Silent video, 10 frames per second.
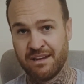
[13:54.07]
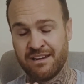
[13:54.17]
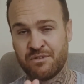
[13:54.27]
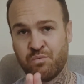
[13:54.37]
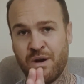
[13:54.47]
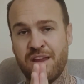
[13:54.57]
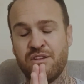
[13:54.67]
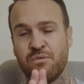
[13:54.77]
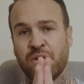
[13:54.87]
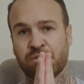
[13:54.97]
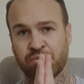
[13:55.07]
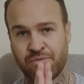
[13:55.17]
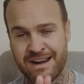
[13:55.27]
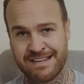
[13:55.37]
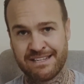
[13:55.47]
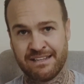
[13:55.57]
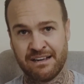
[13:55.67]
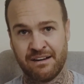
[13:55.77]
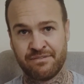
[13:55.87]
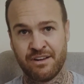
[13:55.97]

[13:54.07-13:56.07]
is when you are crazy enough